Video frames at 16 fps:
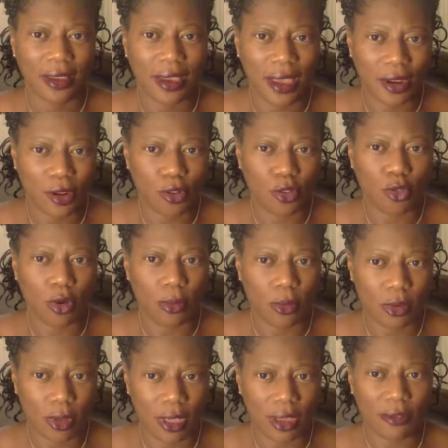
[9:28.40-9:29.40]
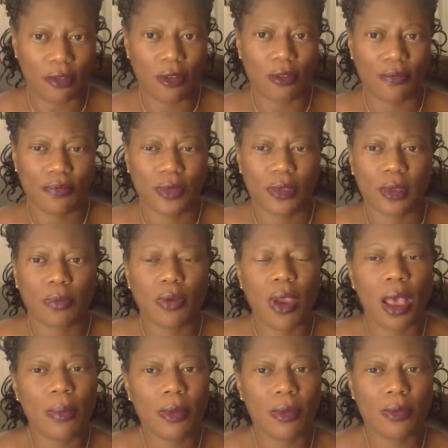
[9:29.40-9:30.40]
at a normal level. The
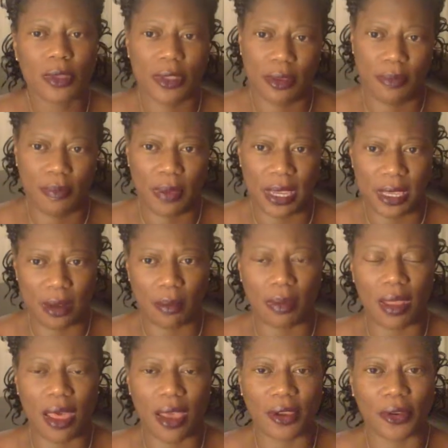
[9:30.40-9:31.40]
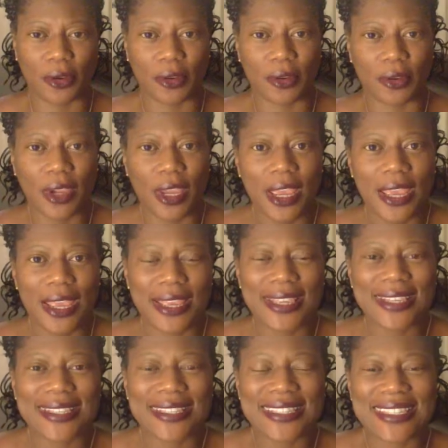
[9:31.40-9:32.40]
problem with the beta blocker
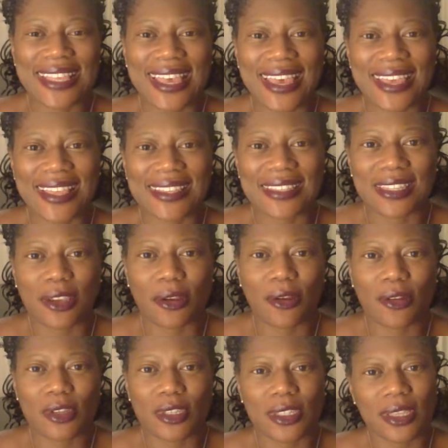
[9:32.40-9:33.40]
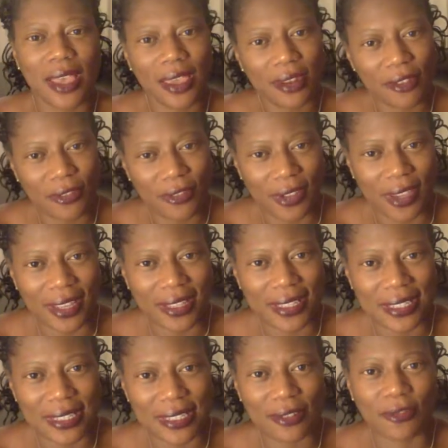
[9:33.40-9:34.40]
is that there are side
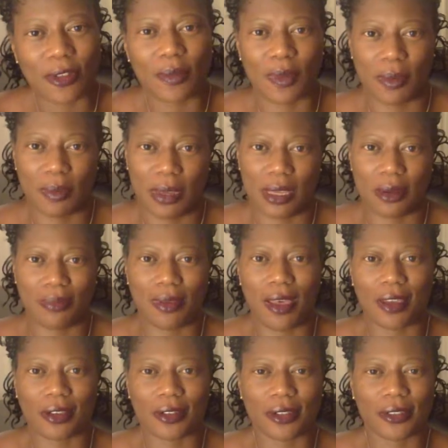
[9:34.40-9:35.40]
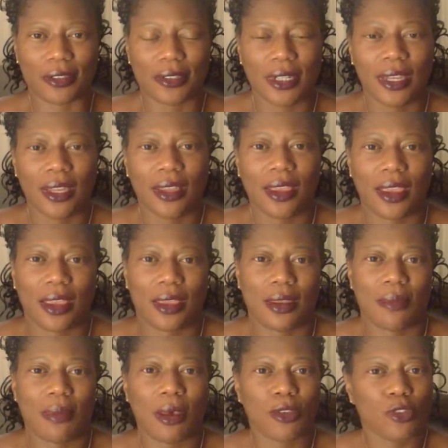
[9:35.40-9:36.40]
effects from the beta blocker.
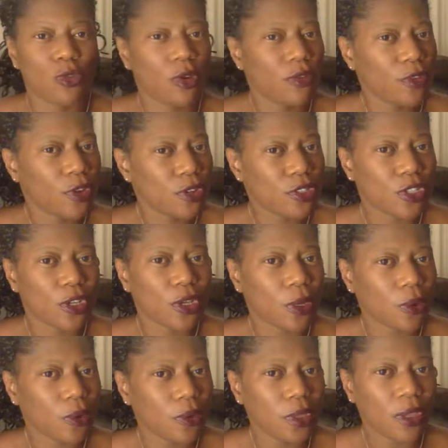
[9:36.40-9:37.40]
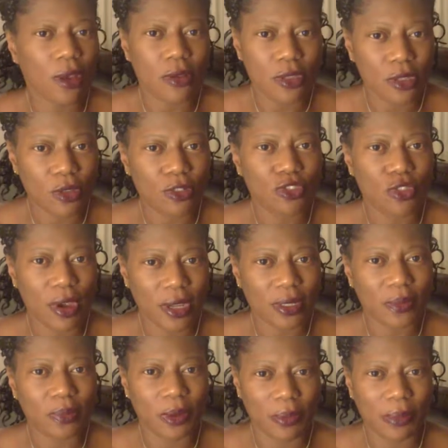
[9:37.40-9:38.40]
And about 12 years ago, they also tried
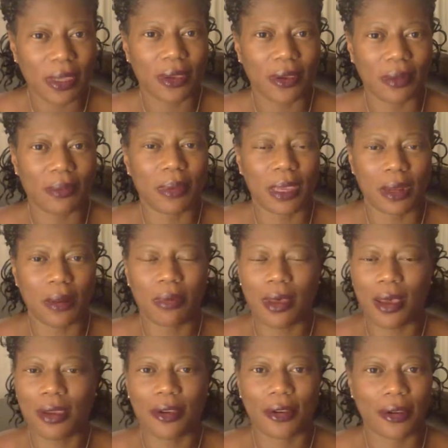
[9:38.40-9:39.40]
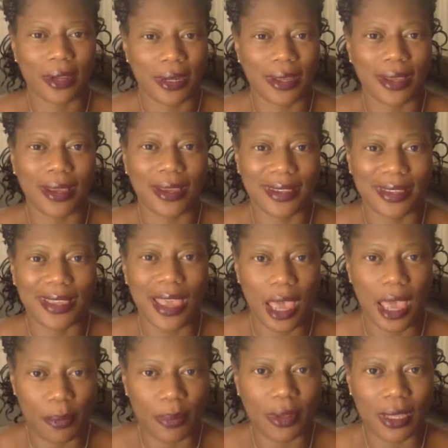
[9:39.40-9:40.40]
to put me on a beta blocker, and I
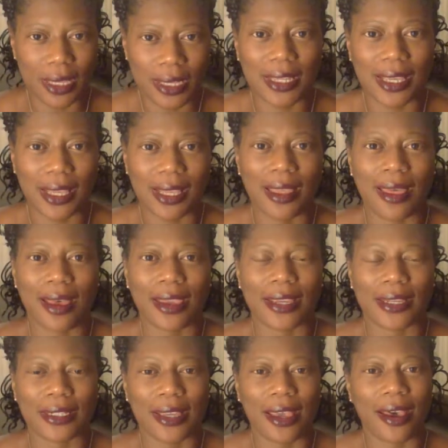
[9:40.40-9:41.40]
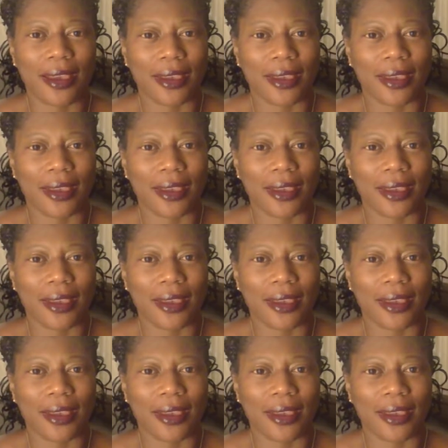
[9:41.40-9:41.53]
happily declined.